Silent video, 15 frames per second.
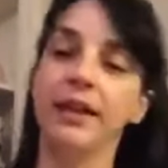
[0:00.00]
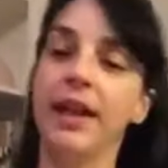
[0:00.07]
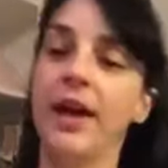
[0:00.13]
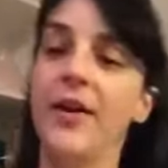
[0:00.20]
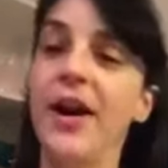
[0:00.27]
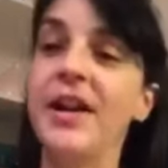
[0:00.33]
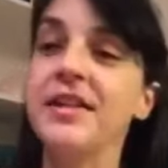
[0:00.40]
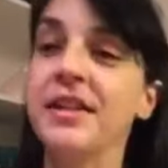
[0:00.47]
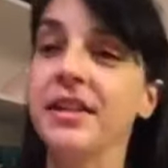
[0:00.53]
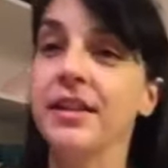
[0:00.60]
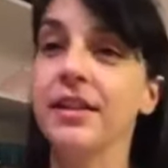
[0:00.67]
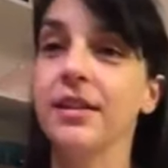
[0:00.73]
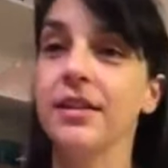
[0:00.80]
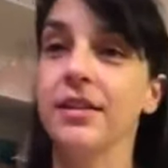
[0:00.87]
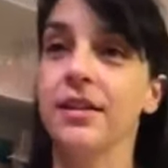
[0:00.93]
Now, as
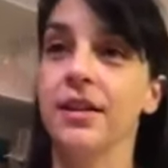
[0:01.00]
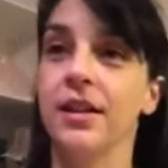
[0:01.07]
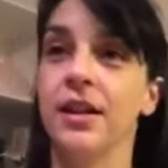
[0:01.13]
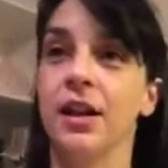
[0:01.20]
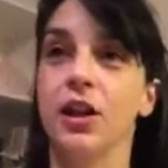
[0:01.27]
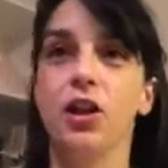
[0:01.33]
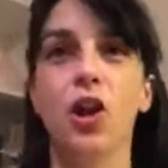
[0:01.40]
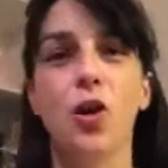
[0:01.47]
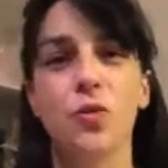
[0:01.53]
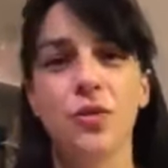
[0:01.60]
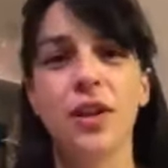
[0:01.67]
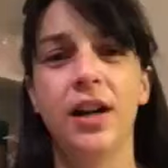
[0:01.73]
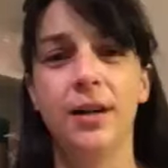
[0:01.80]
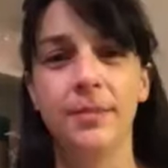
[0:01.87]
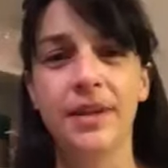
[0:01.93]
a
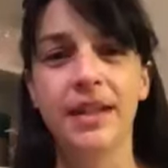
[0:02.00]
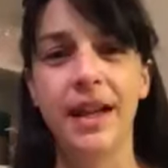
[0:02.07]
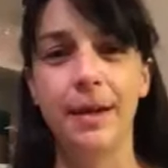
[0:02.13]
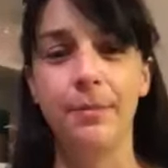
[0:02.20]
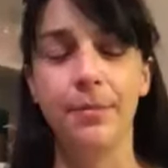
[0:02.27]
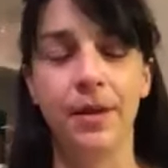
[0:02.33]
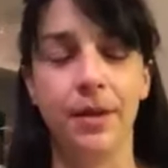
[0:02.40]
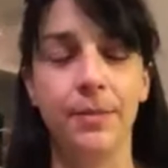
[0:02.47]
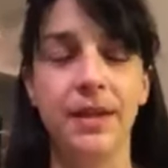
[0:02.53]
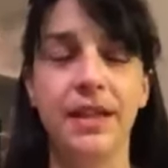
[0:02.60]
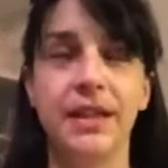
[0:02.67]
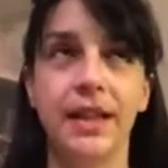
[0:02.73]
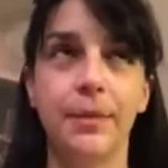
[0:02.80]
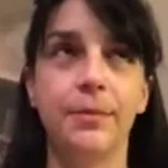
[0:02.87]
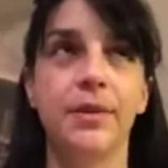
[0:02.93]
long-time stamper, I mean,
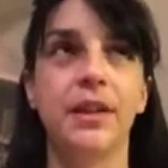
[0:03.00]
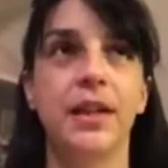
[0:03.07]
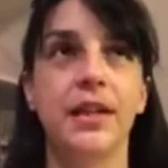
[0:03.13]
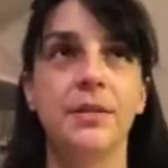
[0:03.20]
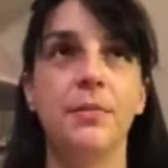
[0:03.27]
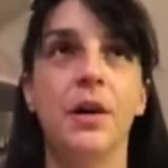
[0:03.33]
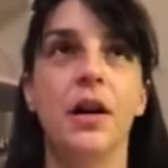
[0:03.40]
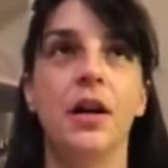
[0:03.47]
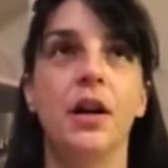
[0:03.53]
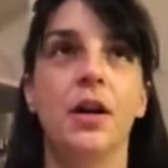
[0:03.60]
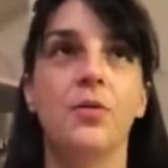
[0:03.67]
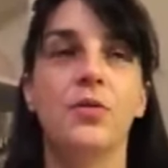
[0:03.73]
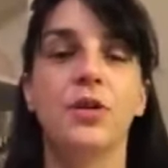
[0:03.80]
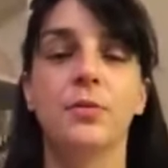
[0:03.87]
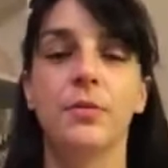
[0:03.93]
stamping is my
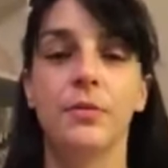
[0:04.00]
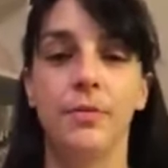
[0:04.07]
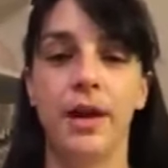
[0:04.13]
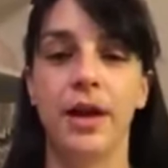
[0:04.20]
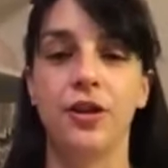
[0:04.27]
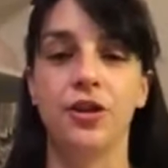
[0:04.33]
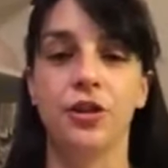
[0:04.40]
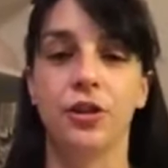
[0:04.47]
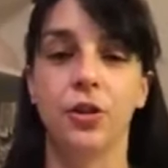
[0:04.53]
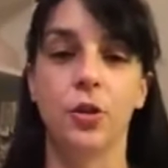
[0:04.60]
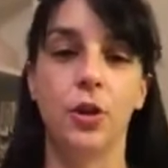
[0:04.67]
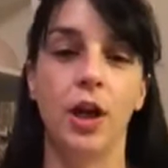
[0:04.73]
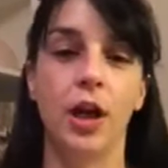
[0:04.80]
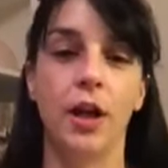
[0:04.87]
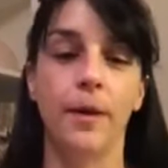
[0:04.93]
ultimate
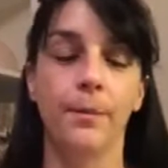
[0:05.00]
passion